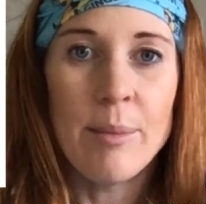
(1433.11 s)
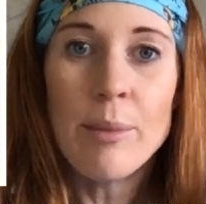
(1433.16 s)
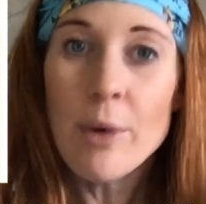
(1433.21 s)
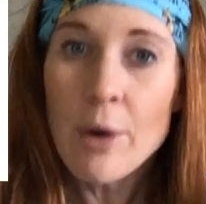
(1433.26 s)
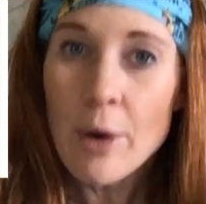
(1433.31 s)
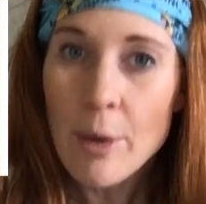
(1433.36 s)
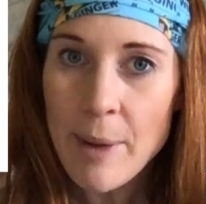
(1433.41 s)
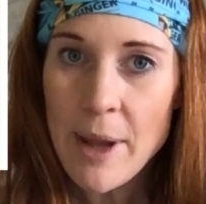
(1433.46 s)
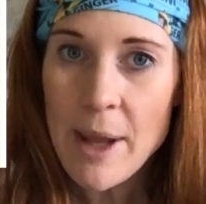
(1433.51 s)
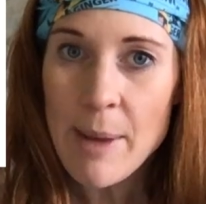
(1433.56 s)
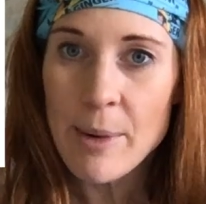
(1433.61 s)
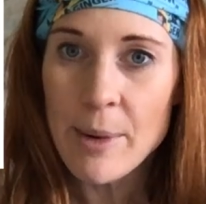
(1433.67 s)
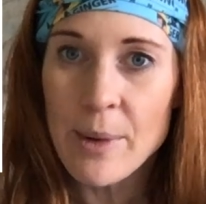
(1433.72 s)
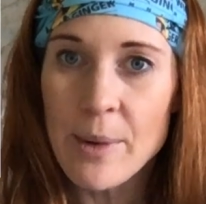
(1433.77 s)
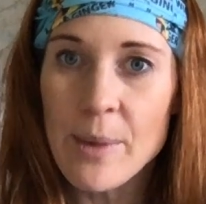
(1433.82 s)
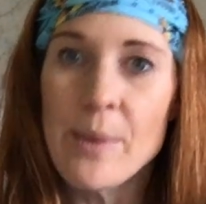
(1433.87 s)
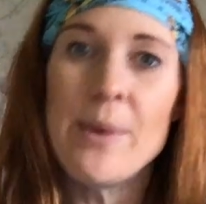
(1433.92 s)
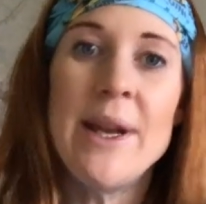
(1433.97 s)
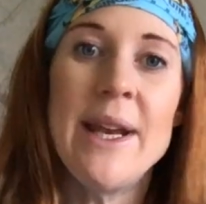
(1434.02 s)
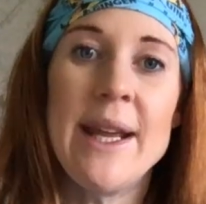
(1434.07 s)
more
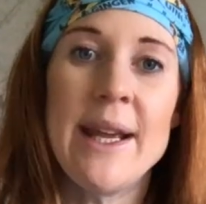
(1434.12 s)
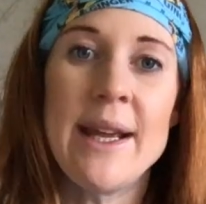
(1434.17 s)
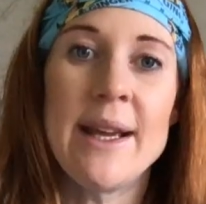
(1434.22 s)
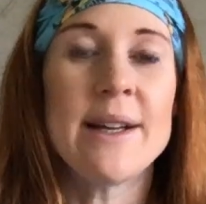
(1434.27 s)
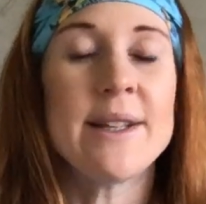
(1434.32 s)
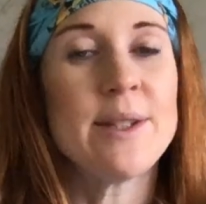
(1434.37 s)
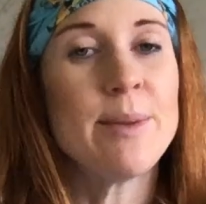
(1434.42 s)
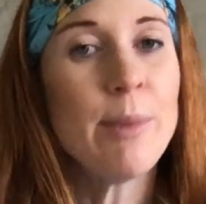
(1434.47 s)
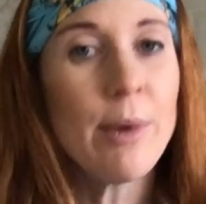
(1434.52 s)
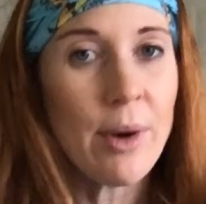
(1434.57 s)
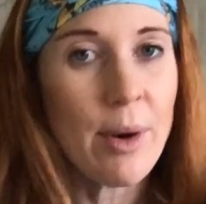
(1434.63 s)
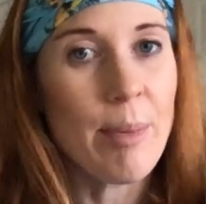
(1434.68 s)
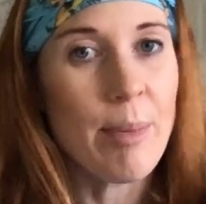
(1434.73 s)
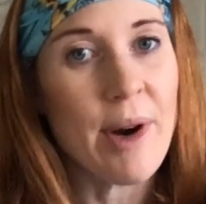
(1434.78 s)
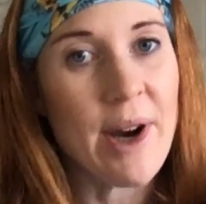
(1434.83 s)
people winning smaller